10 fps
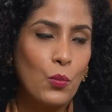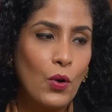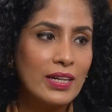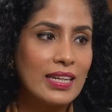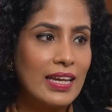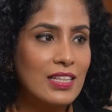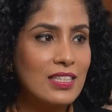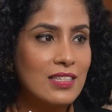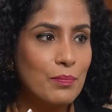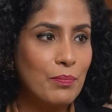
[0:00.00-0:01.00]
what
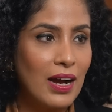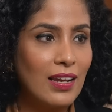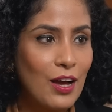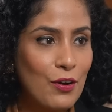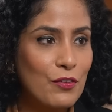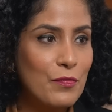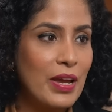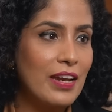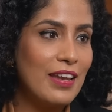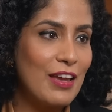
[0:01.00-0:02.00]
gets Bala out of
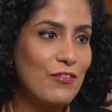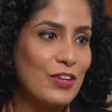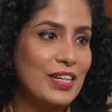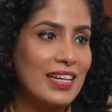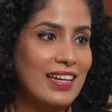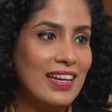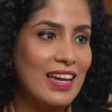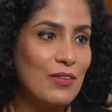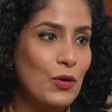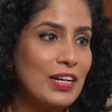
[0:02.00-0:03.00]
bed every day
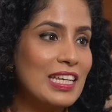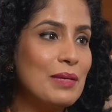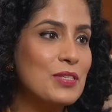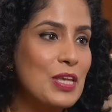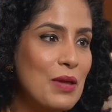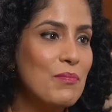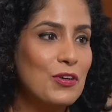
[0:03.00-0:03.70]
and what keeps him